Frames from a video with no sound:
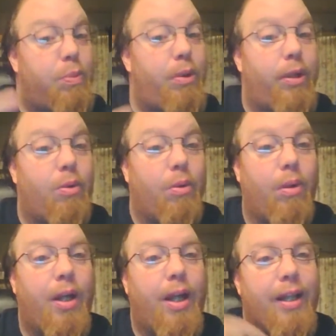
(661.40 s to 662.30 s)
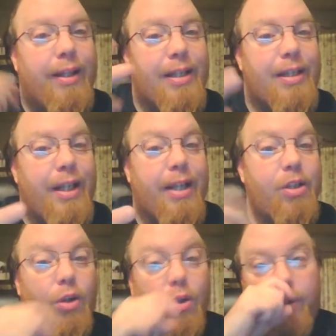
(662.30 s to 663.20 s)
pretty cool. That's a nice
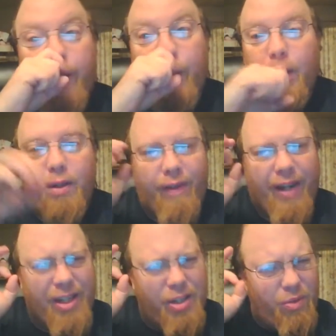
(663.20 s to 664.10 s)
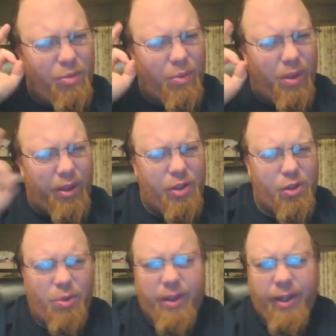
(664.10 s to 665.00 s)
little learning curve. I actually really
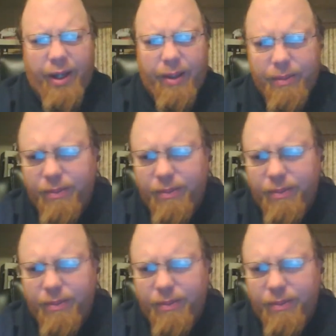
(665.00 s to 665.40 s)
enjoy that